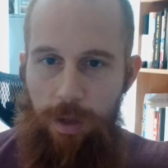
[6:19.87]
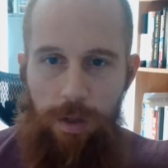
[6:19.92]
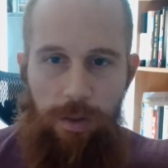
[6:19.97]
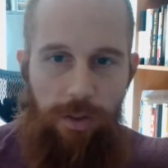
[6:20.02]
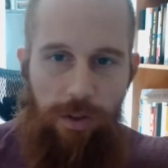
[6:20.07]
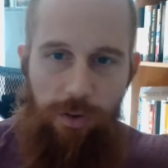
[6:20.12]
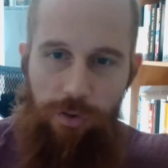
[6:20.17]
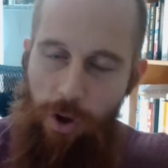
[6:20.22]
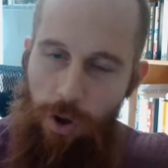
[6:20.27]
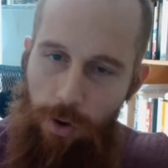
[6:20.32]

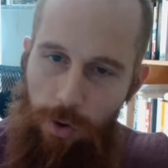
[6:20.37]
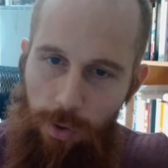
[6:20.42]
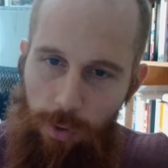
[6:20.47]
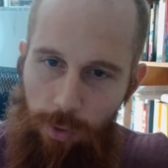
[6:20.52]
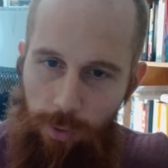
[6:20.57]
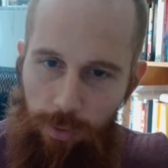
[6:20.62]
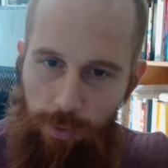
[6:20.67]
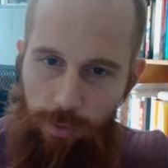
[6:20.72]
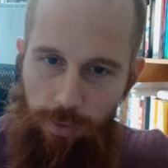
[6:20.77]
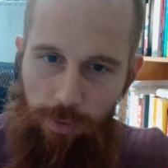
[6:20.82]
The
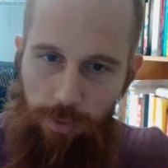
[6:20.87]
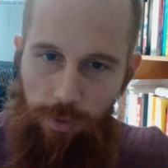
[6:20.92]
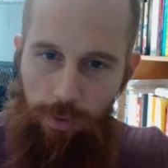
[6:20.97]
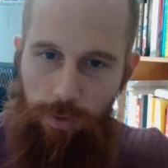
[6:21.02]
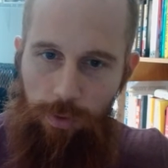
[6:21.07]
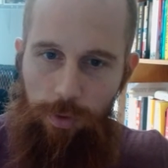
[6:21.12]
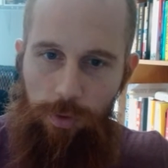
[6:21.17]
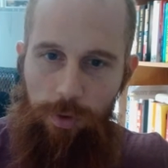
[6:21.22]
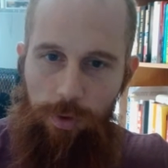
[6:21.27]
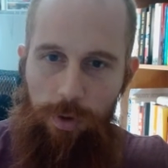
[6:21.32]
toes,
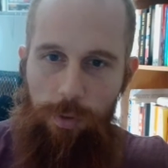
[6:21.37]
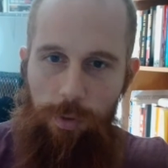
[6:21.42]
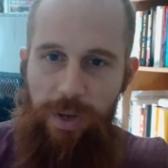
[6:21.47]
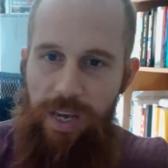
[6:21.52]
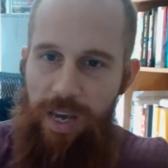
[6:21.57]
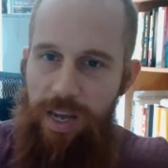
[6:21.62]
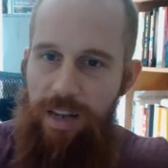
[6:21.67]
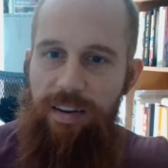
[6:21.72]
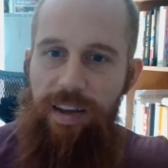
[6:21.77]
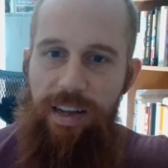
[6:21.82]
we
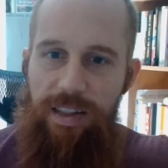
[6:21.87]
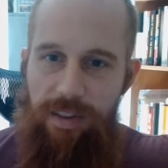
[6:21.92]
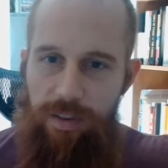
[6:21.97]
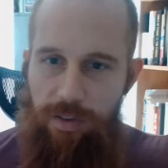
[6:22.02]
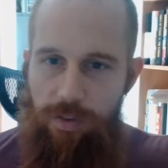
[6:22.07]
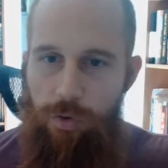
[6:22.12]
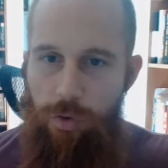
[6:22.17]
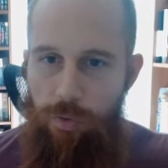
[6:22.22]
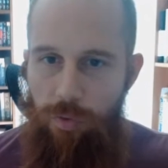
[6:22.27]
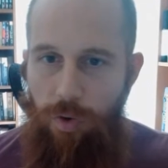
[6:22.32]
can take
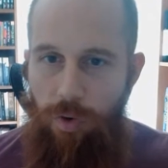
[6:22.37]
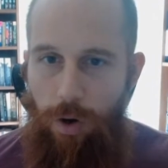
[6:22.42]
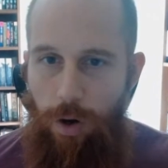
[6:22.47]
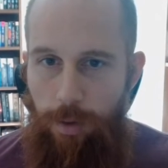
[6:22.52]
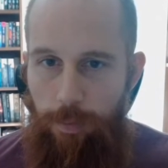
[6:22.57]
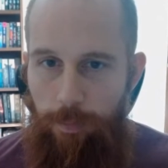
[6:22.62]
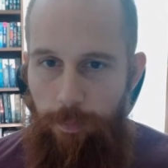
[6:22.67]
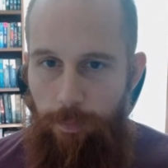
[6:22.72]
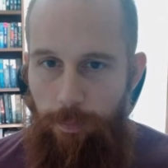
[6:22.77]
this too far.